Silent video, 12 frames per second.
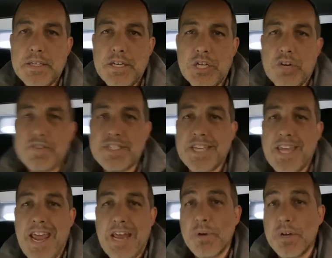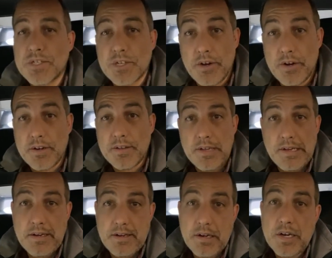You know, if it's a CAN bus car,
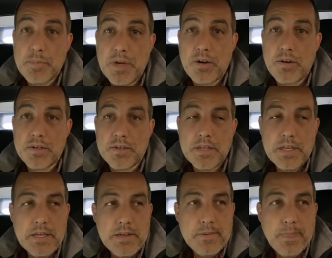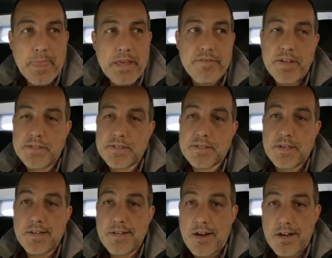then you're going to be hurt. If it's
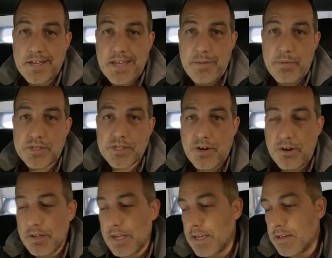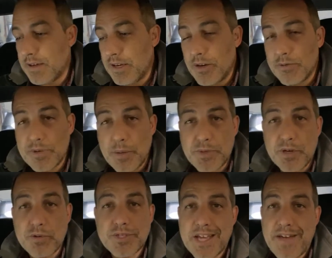a non-CAN bus car, like, you know, up
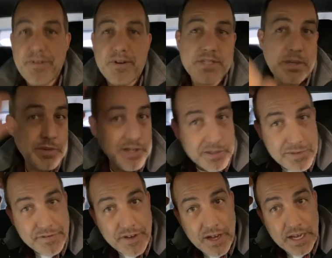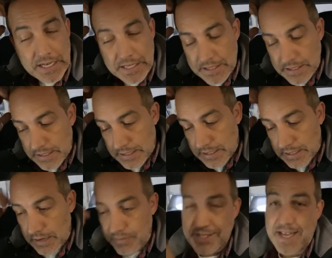to 07 or something, you're going to be fine.
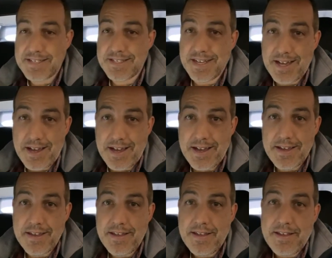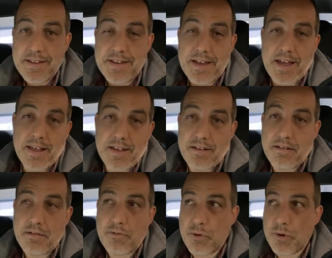If it's STI, you got
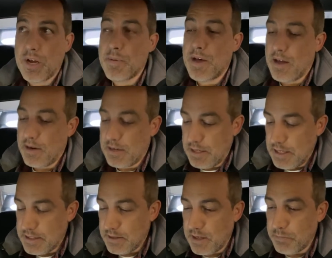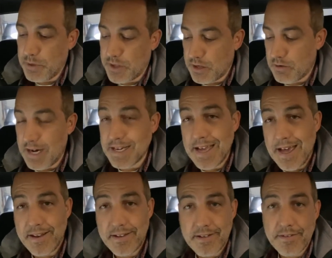to worry about, is it going to put the correct
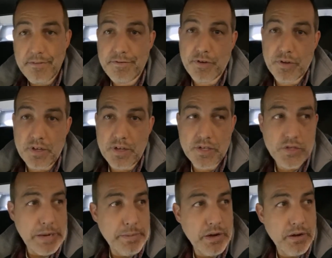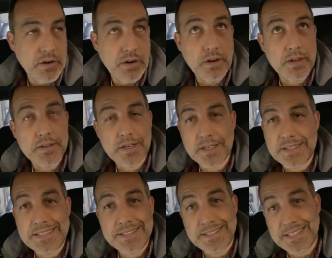data for the driver or
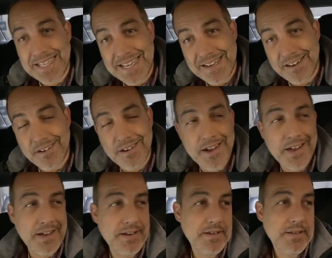DCCD in it or not?